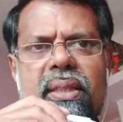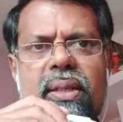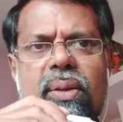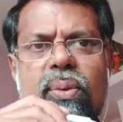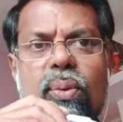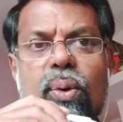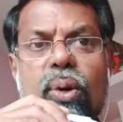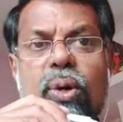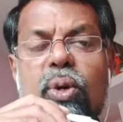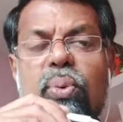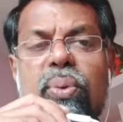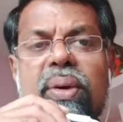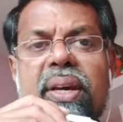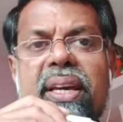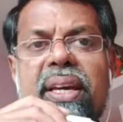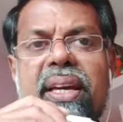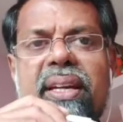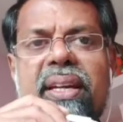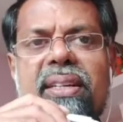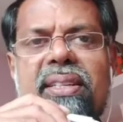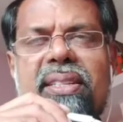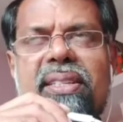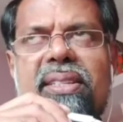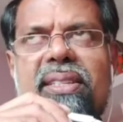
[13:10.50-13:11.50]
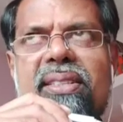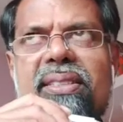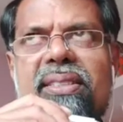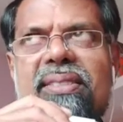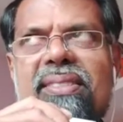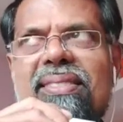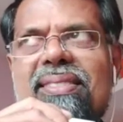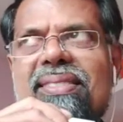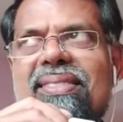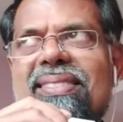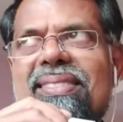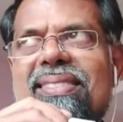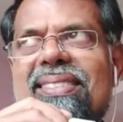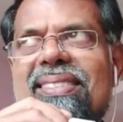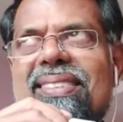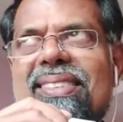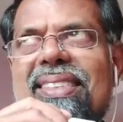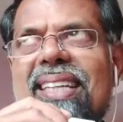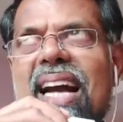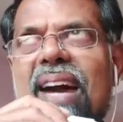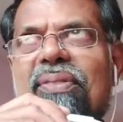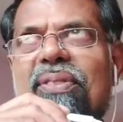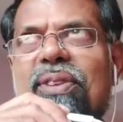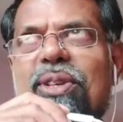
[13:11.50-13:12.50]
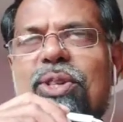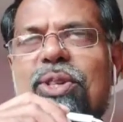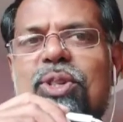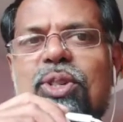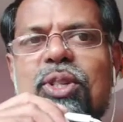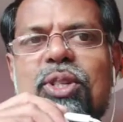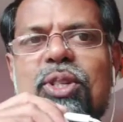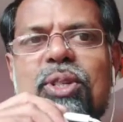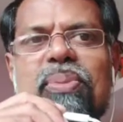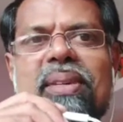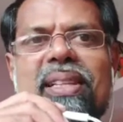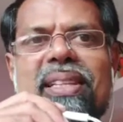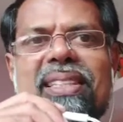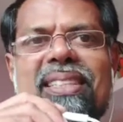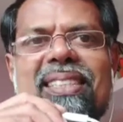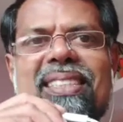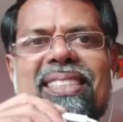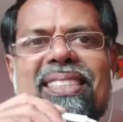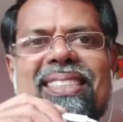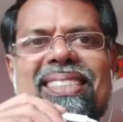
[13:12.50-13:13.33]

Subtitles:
What do we get after 6 months?